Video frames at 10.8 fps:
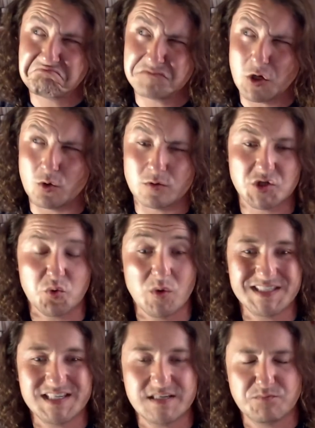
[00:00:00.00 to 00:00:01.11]

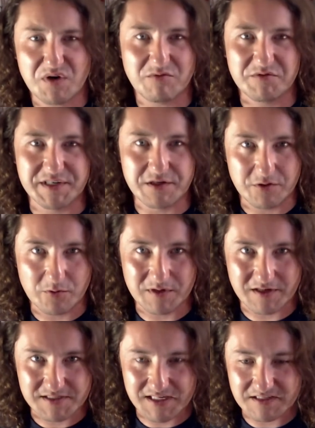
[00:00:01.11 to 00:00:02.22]
20 probably don't know what
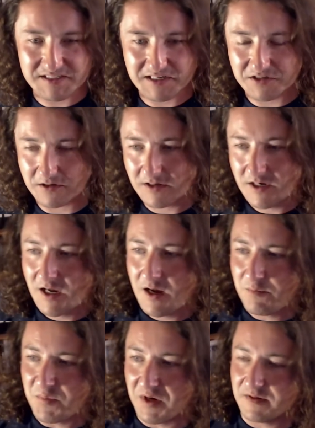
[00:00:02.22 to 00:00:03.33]
cassette decks are,
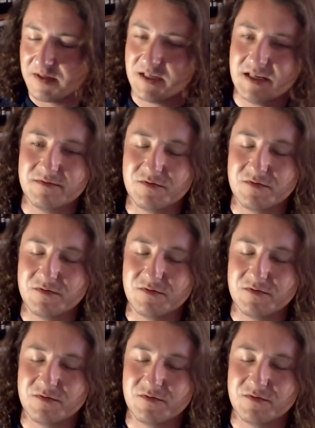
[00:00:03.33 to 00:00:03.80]
but it